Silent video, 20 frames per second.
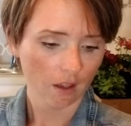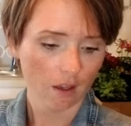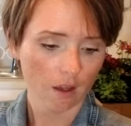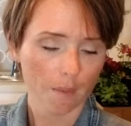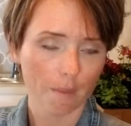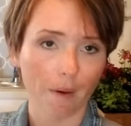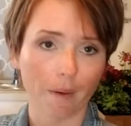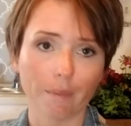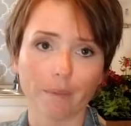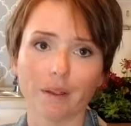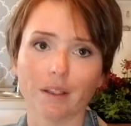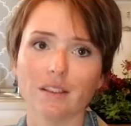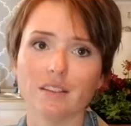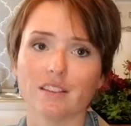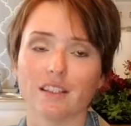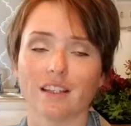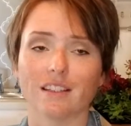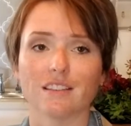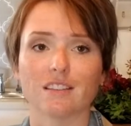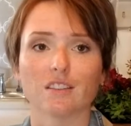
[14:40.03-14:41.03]
Pumpkins
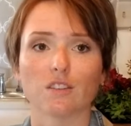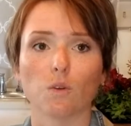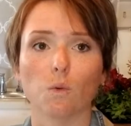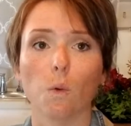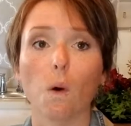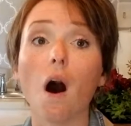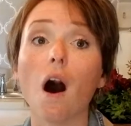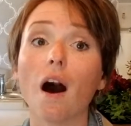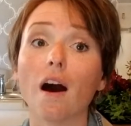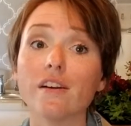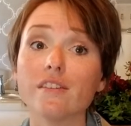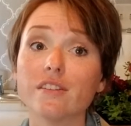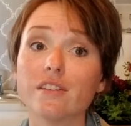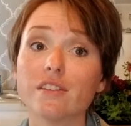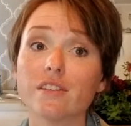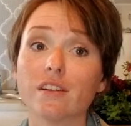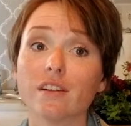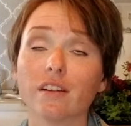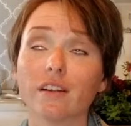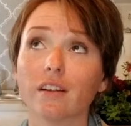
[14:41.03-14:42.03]
and
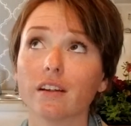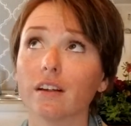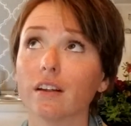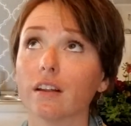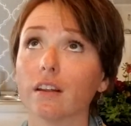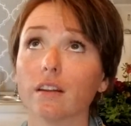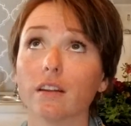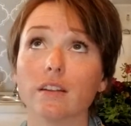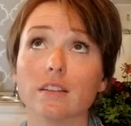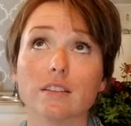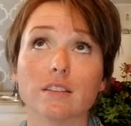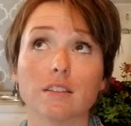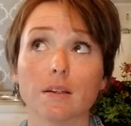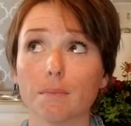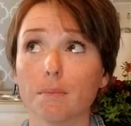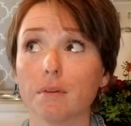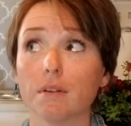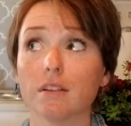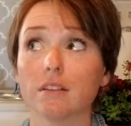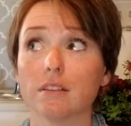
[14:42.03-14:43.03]
squash. The
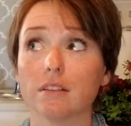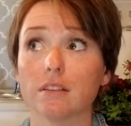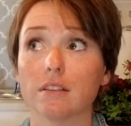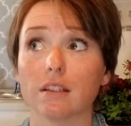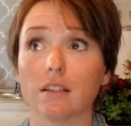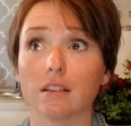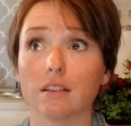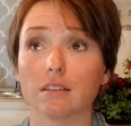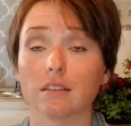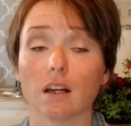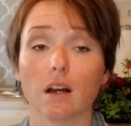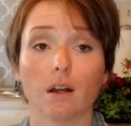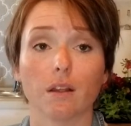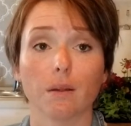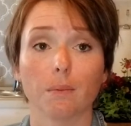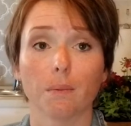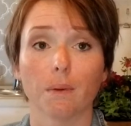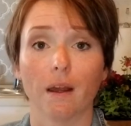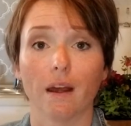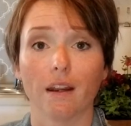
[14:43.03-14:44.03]
simplest things on
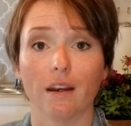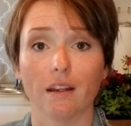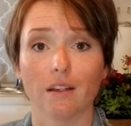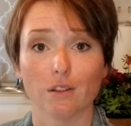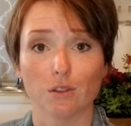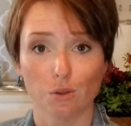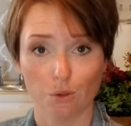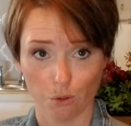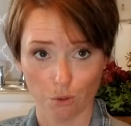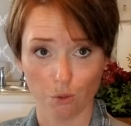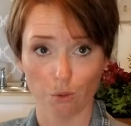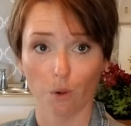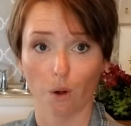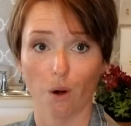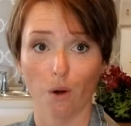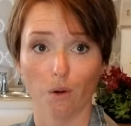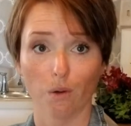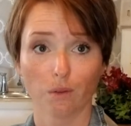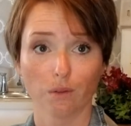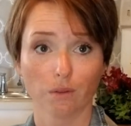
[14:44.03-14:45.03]
the planet to
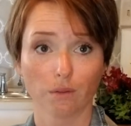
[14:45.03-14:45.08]
grow.